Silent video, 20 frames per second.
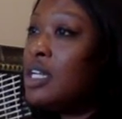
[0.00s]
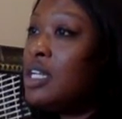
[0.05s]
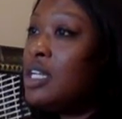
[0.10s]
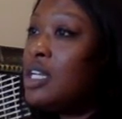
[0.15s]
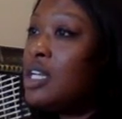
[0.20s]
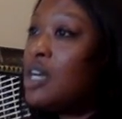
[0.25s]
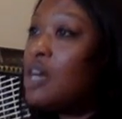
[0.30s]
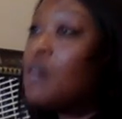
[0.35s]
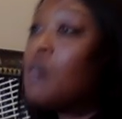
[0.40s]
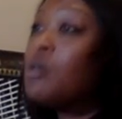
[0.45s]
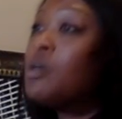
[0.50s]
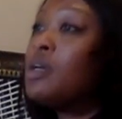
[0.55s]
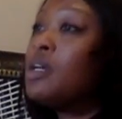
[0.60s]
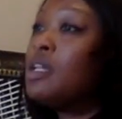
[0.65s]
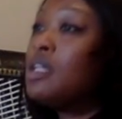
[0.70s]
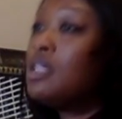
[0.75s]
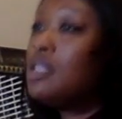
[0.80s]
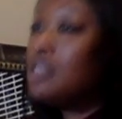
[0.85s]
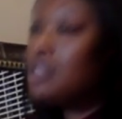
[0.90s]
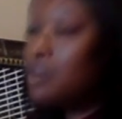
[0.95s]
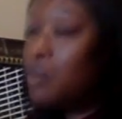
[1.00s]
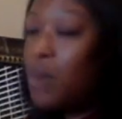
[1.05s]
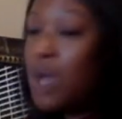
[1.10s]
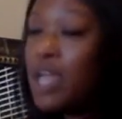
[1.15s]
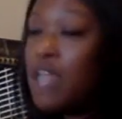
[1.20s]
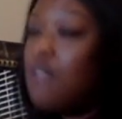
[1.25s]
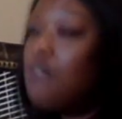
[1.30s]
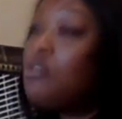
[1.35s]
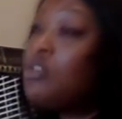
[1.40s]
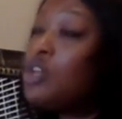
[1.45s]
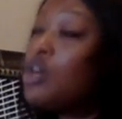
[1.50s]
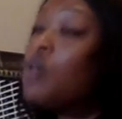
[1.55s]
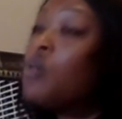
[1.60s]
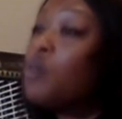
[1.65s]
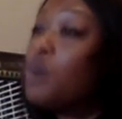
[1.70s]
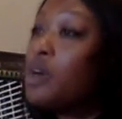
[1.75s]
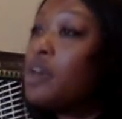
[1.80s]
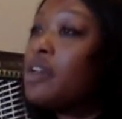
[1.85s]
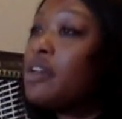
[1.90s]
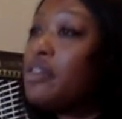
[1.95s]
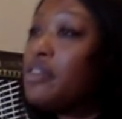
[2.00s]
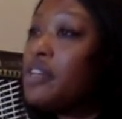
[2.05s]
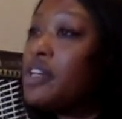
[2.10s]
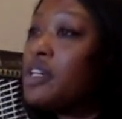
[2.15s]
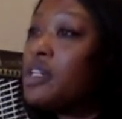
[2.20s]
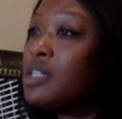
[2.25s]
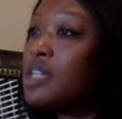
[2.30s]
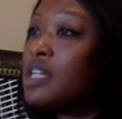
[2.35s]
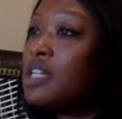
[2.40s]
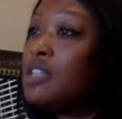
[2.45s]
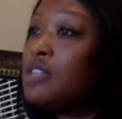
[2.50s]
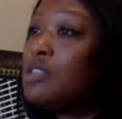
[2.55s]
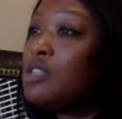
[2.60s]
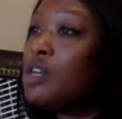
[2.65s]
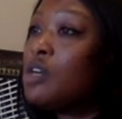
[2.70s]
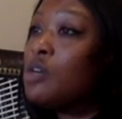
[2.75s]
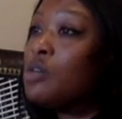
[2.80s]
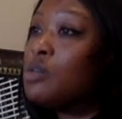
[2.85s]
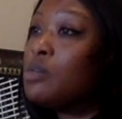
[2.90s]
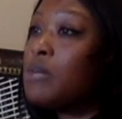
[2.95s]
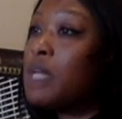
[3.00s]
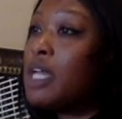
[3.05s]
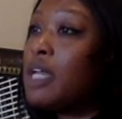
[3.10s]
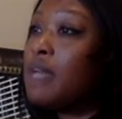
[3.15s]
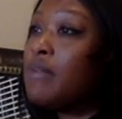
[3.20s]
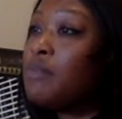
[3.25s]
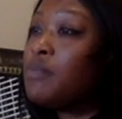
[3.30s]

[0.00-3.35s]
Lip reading: you know, the way you don't want to feel that you told me.